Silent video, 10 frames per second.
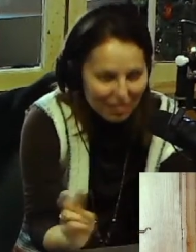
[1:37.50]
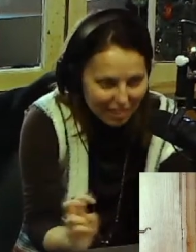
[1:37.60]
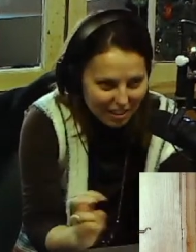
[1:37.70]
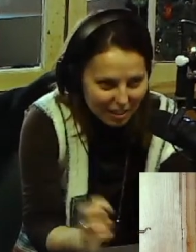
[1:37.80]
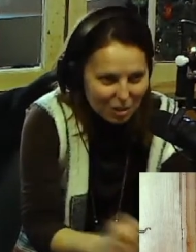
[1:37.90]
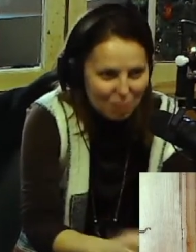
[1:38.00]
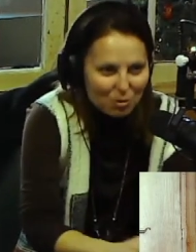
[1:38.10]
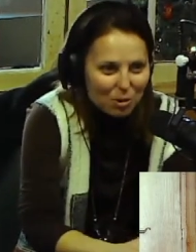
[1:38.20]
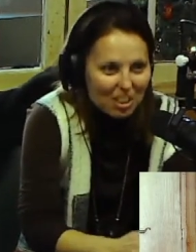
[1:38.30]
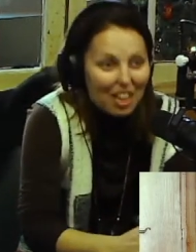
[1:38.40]
some
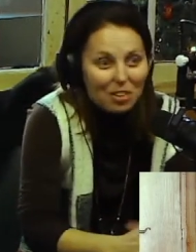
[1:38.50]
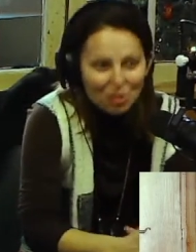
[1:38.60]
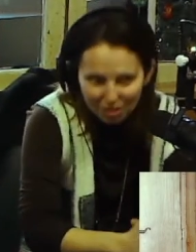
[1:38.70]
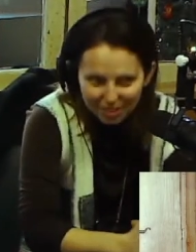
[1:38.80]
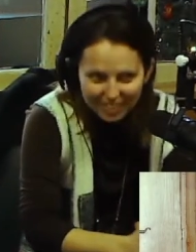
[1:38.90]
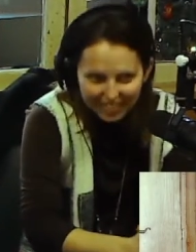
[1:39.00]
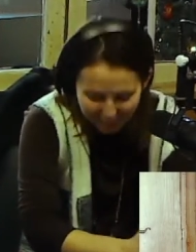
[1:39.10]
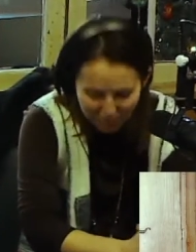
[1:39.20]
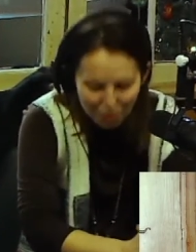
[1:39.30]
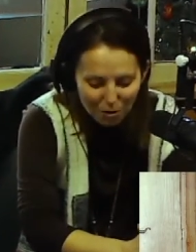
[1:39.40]
credentials.
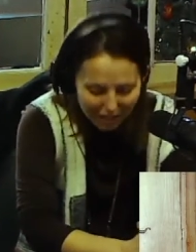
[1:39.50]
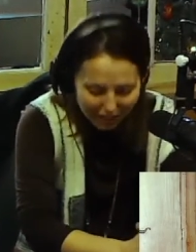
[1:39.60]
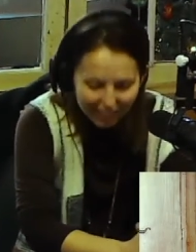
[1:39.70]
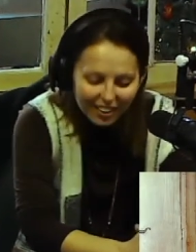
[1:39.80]
Okay.